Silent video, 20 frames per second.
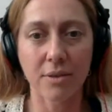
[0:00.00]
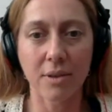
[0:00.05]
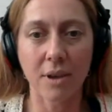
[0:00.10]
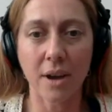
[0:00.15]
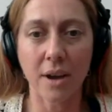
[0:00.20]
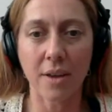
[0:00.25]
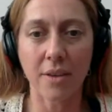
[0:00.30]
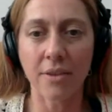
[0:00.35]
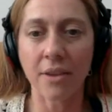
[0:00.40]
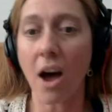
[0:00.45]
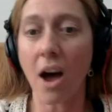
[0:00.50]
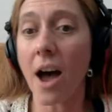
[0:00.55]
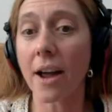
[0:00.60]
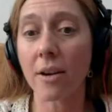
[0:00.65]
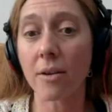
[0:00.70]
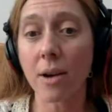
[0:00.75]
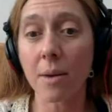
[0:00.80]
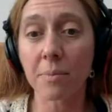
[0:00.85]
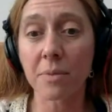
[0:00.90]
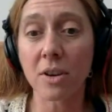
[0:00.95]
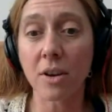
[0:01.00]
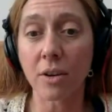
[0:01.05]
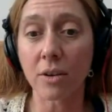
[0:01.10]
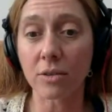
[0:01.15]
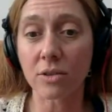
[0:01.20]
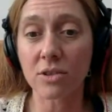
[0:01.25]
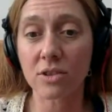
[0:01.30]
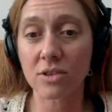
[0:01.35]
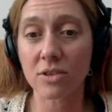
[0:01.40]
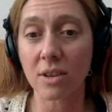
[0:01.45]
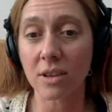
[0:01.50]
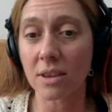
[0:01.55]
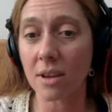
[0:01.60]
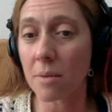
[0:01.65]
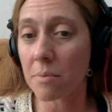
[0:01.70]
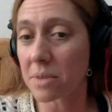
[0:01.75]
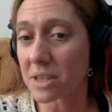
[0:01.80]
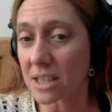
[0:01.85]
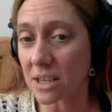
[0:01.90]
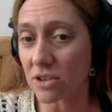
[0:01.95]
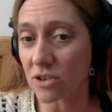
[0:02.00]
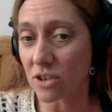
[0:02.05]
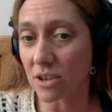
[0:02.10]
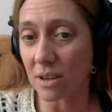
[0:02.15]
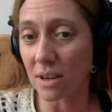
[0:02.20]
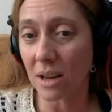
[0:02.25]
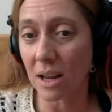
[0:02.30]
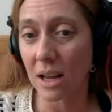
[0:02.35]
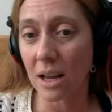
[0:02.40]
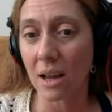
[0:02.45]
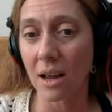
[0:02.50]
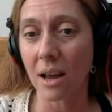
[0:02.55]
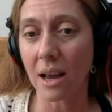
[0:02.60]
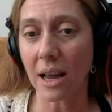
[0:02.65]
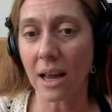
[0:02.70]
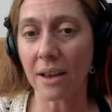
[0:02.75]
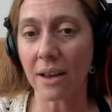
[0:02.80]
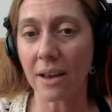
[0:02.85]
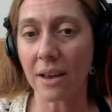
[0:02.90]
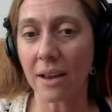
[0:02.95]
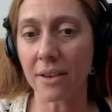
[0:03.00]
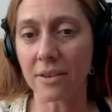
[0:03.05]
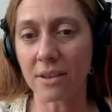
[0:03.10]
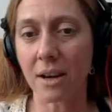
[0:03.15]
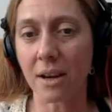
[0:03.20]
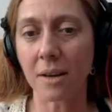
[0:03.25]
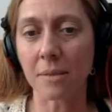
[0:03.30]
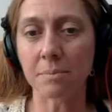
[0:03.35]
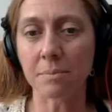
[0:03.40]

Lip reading: the higher up notes, the thumb position, and